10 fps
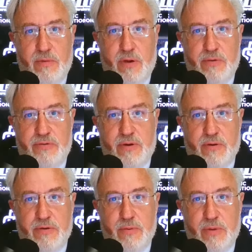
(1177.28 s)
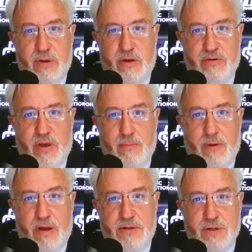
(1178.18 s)
those that are doing the
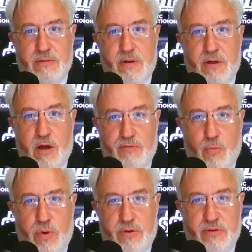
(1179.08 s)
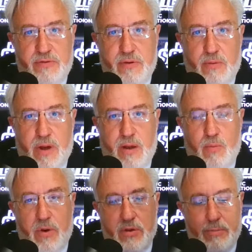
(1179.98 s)
examination of the witness, okay,
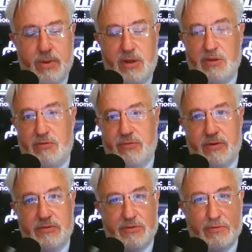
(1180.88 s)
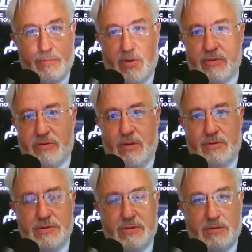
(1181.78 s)
whether it be the defense or the
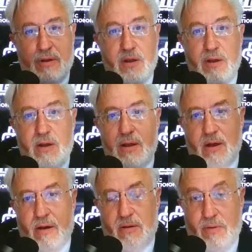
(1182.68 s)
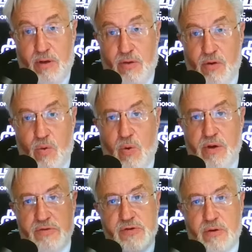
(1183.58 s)
prosecution, you know, the court
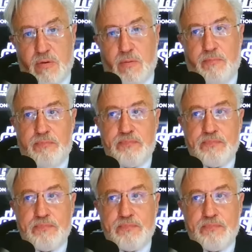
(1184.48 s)
in general.